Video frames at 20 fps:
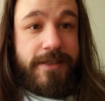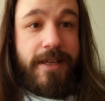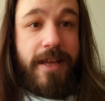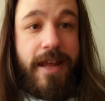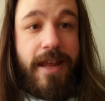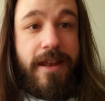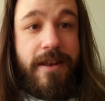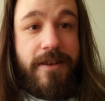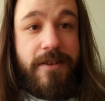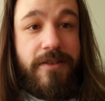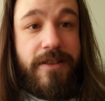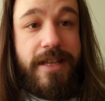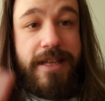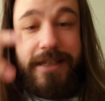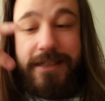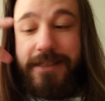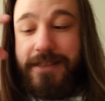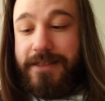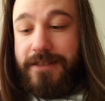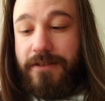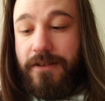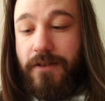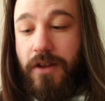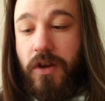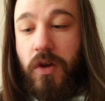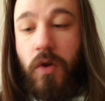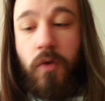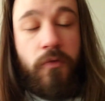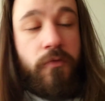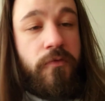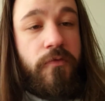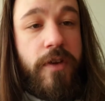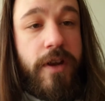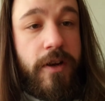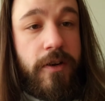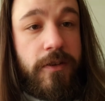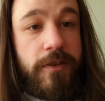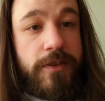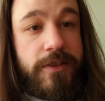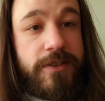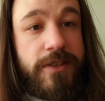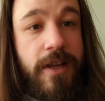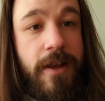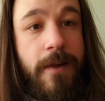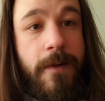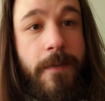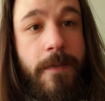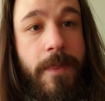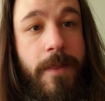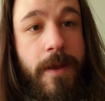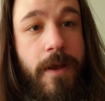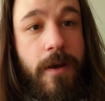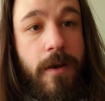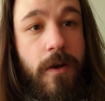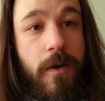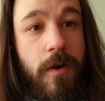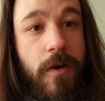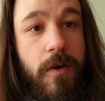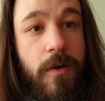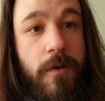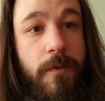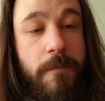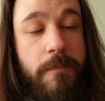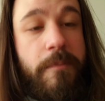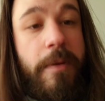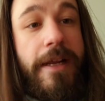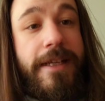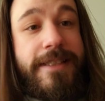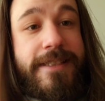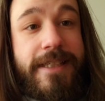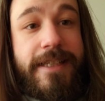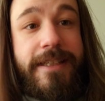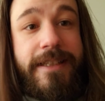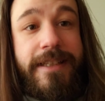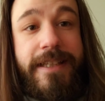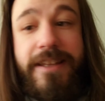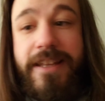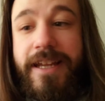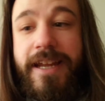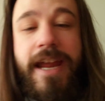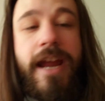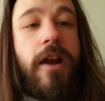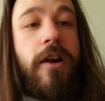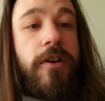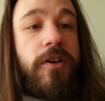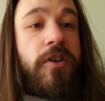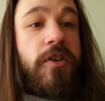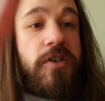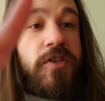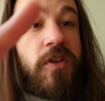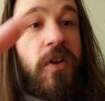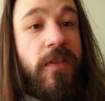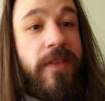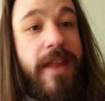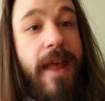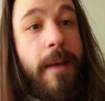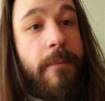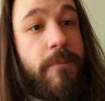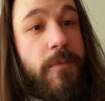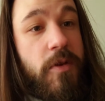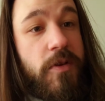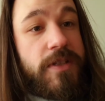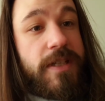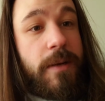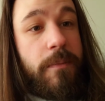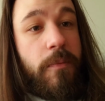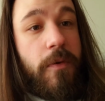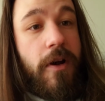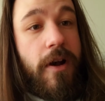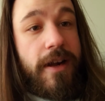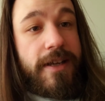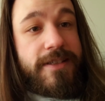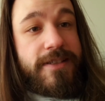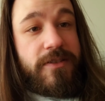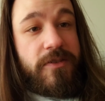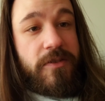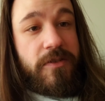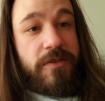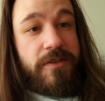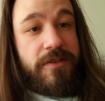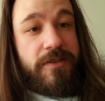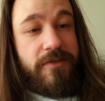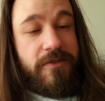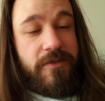And these unknown figures are basically the characters on that music box. They're